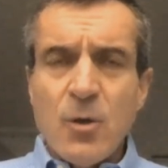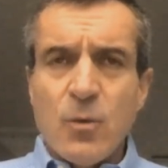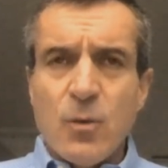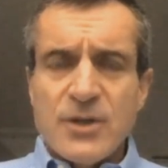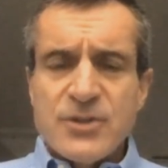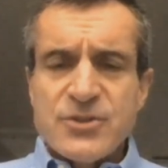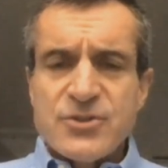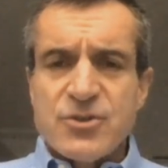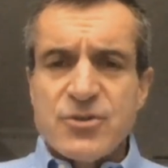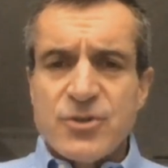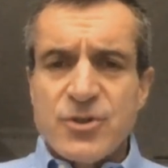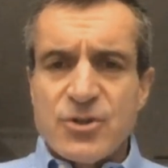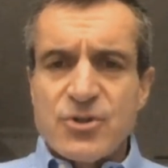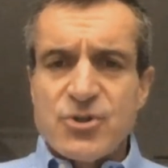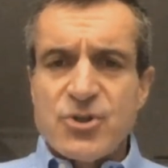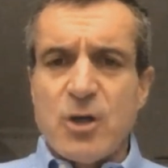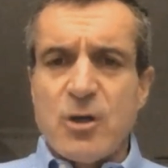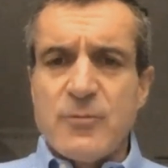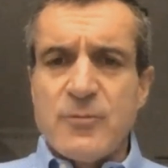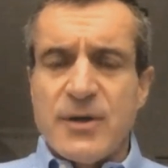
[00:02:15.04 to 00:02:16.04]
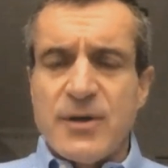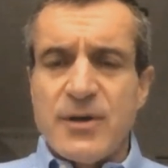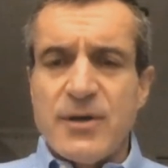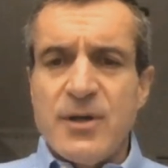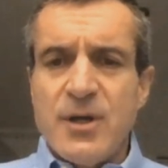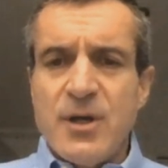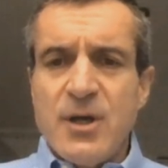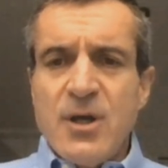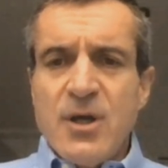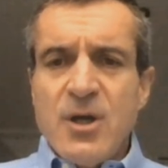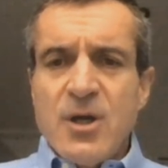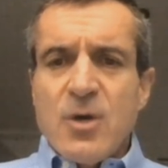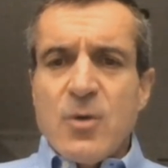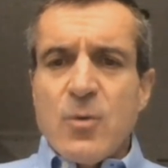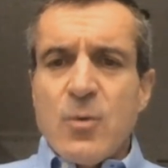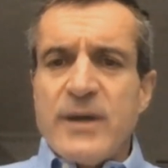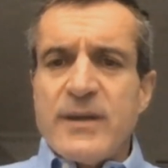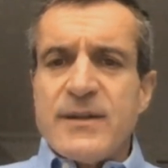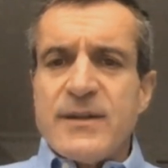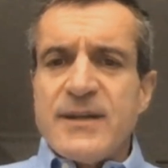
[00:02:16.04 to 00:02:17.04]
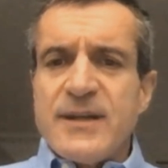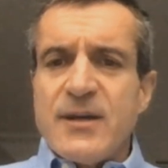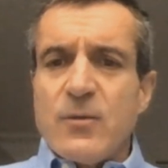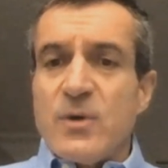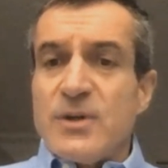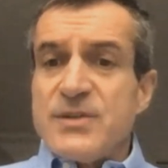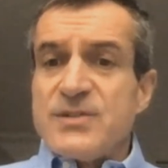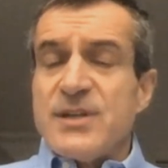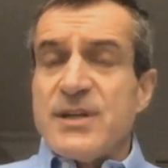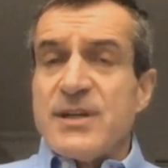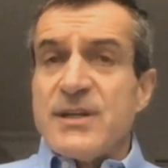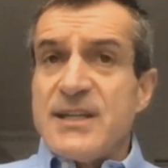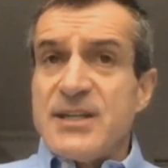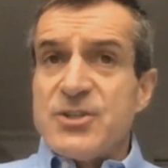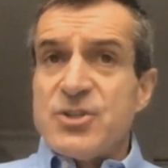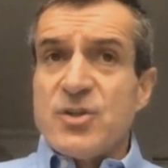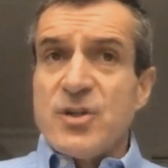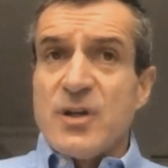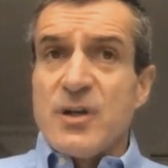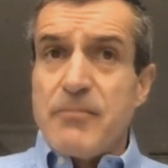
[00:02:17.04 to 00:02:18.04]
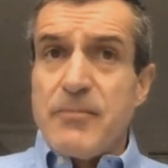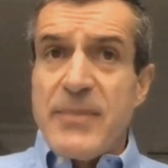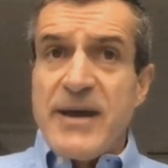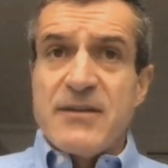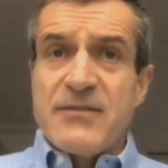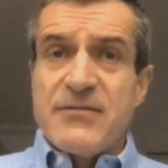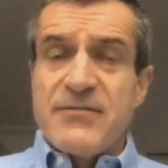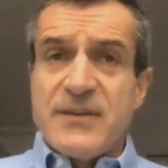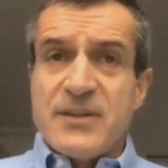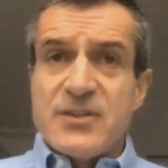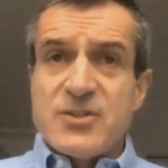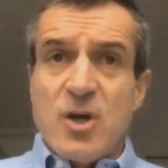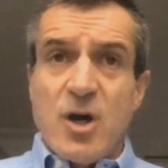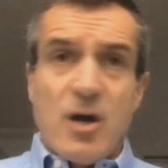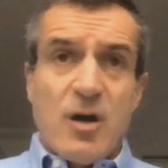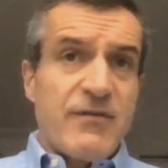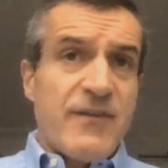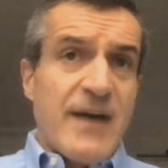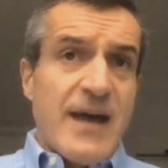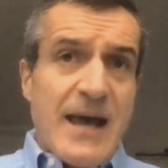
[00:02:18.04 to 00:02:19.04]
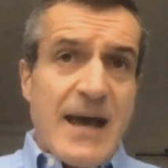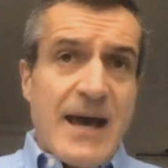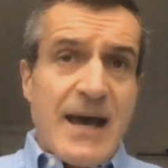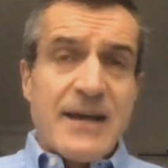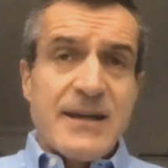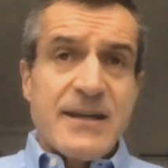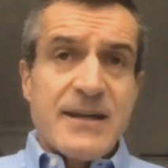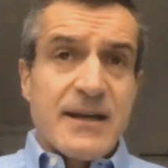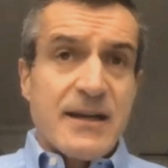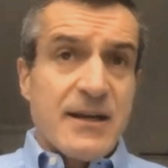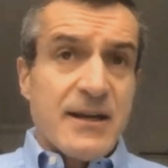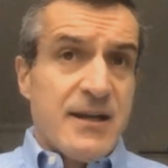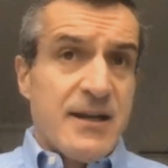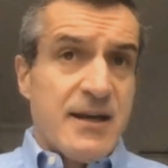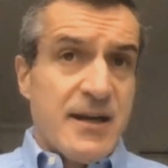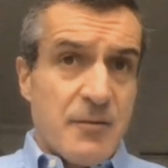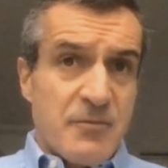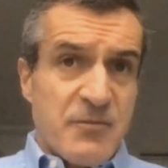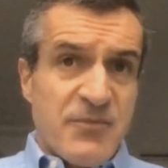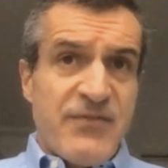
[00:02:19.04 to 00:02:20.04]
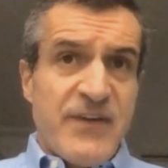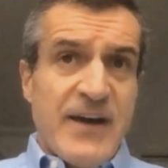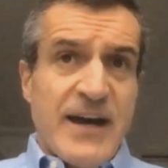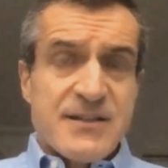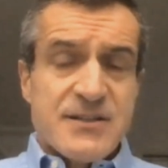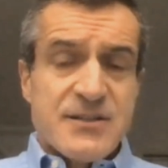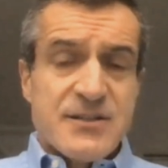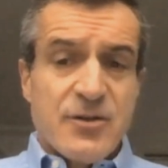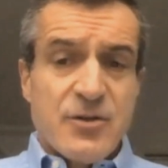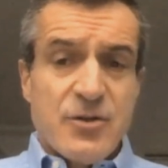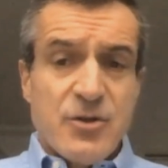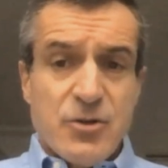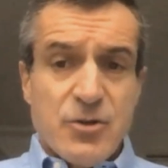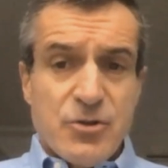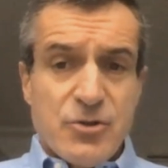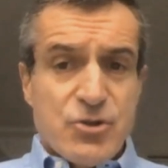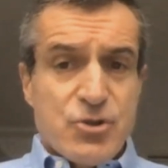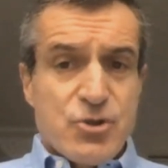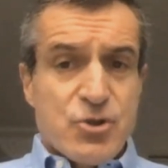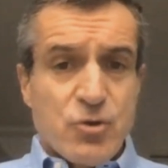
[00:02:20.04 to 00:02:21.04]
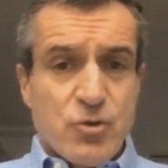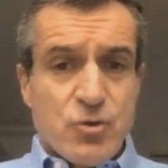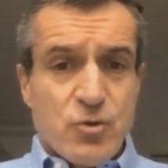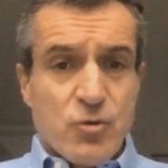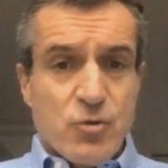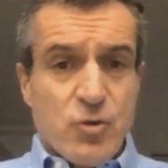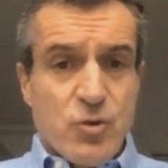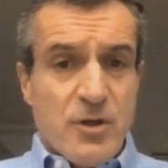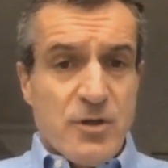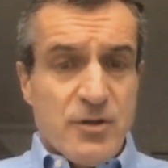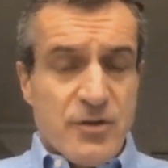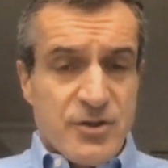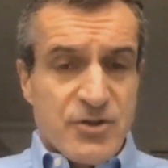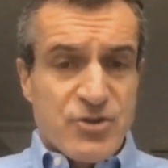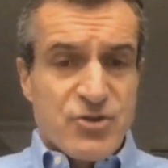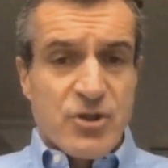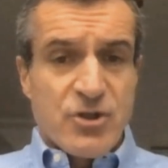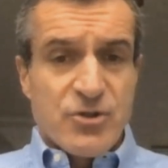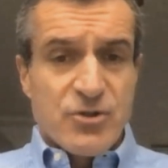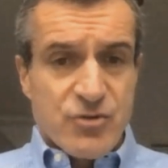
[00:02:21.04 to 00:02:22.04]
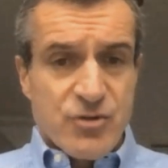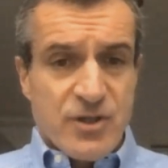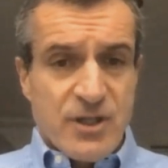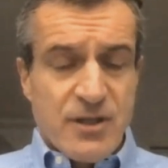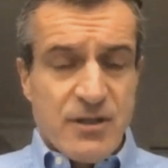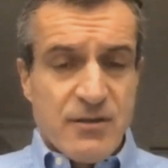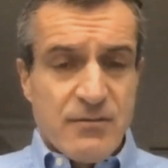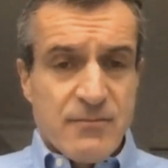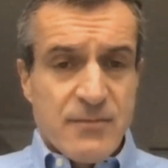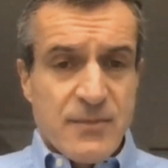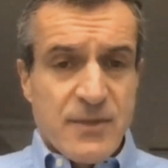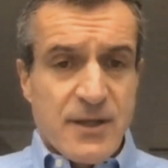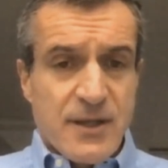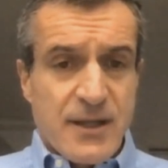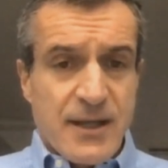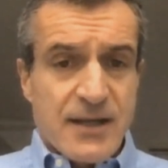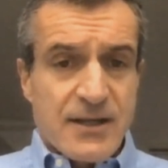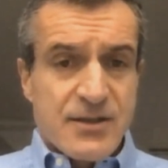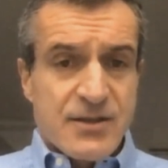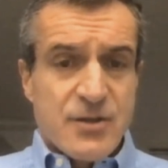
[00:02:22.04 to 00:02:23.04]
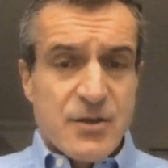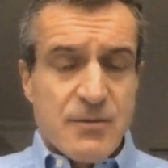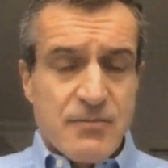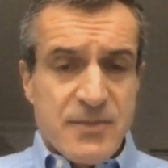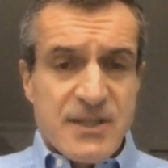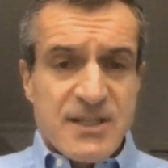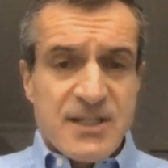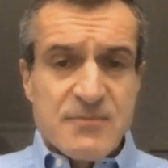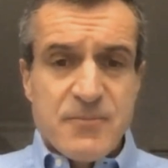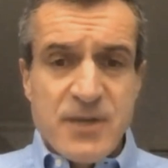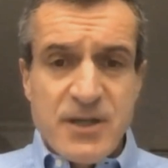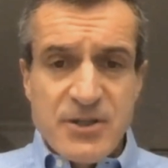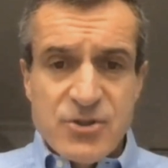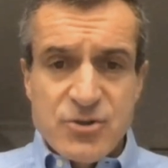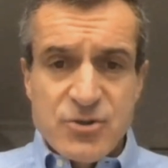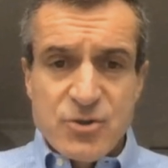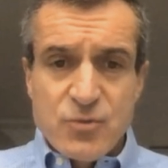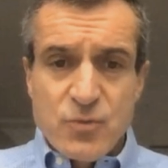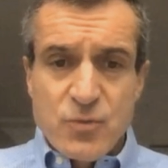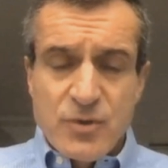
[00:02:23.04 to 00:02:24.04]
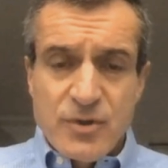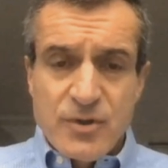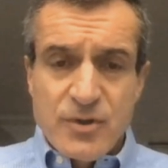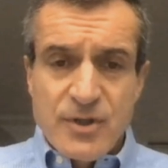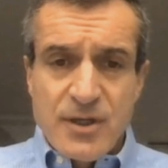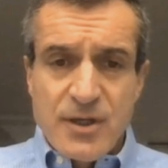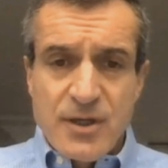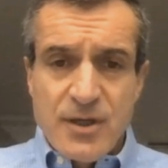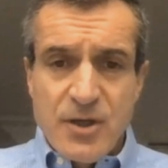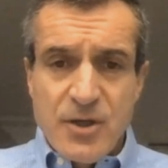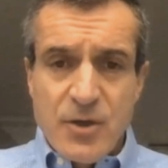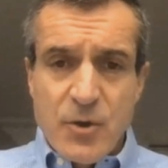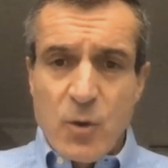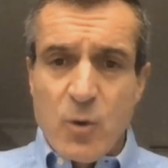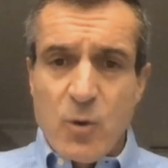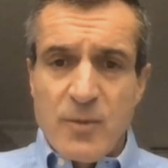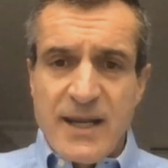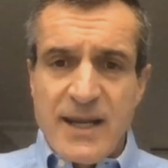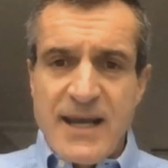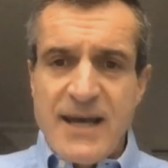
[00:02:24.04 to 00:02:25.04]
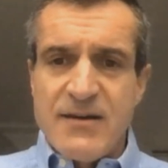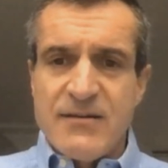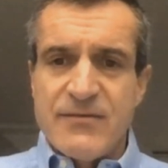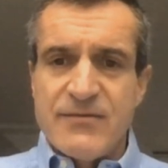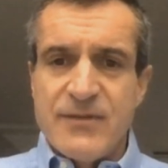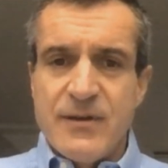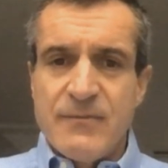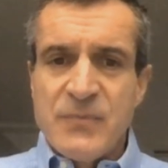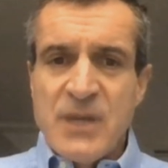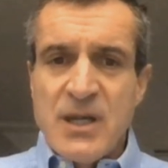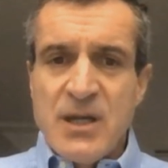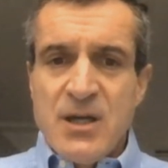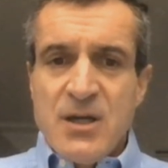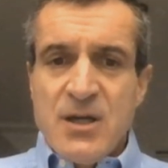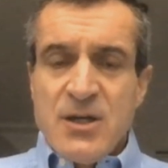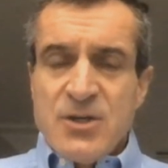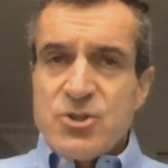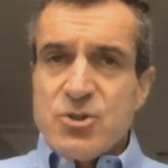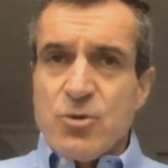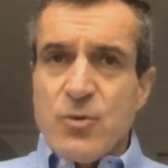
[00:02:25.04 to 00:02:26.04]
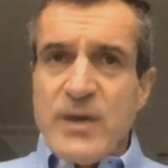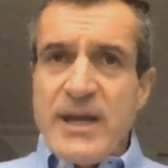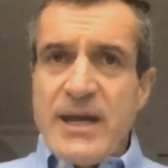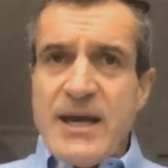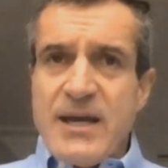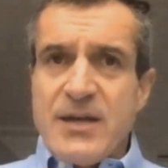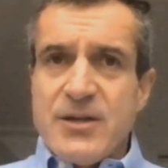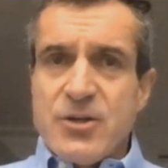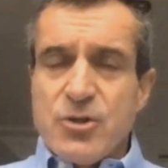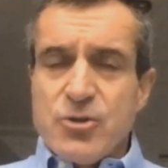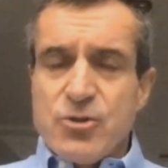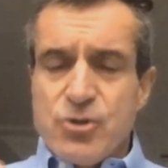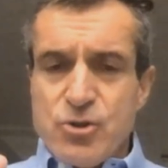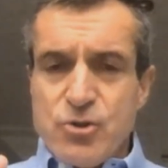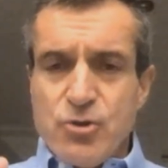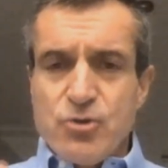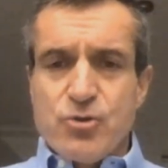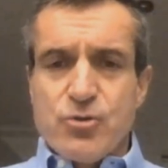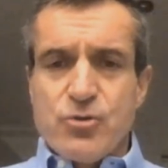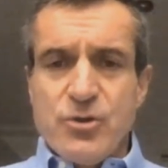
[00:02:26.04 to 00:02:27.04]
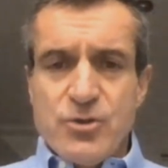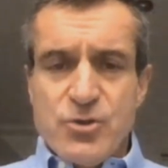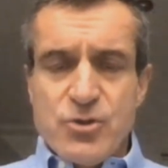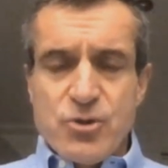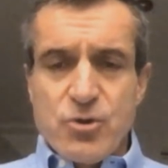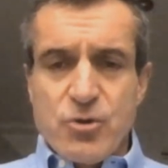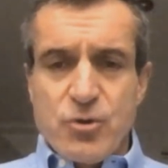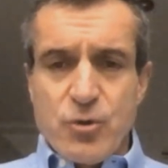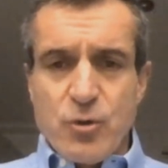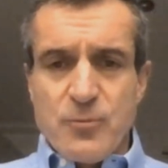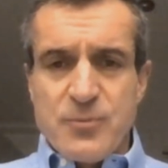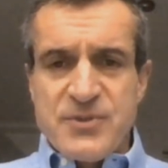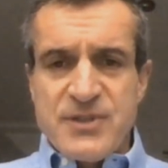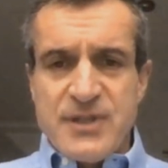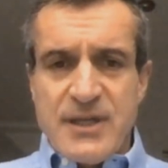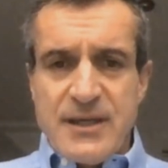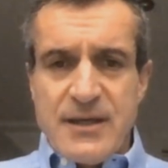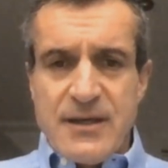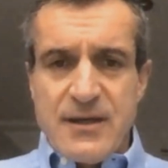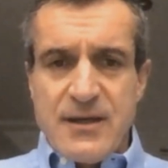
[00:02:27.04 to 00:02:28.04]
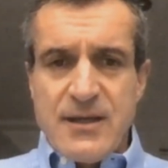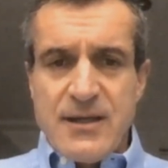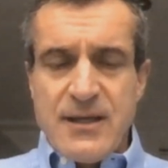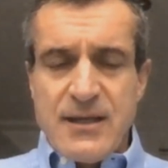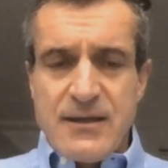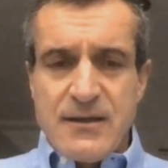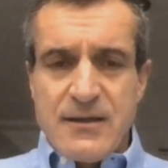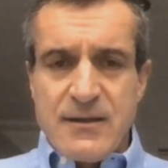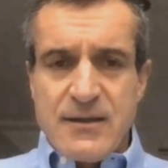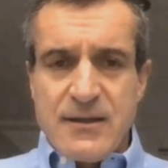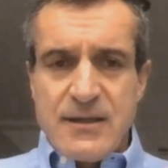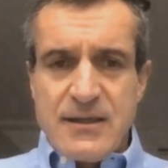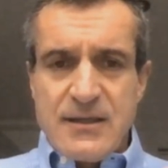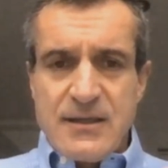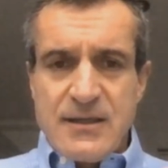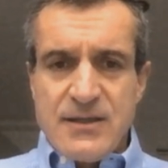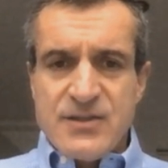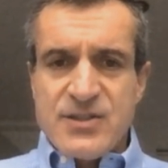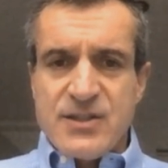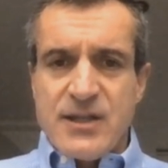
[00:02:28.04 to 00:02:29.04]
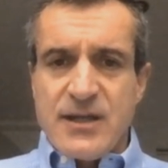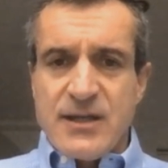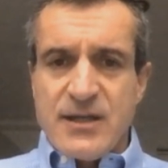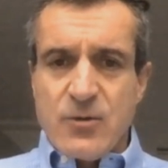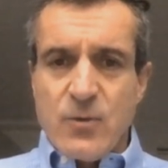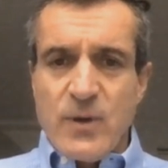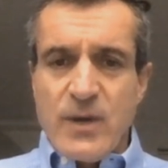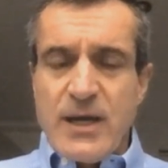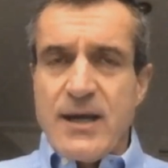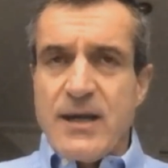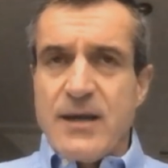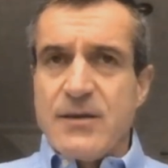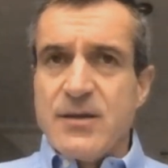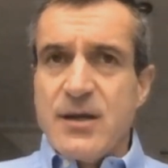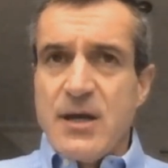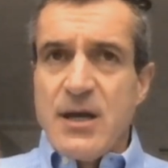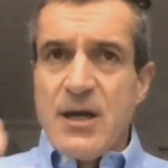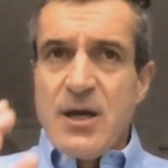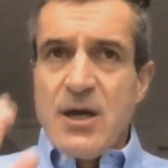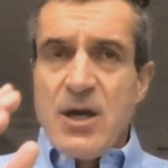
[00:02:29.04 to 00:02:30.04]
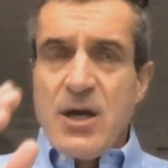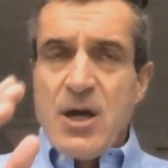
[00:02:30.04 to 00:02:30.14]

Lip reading: was to determine whether there was an additional benefit of adding Lymfactin to the surgery that these patients would normally have. So we had two groups in the study. We had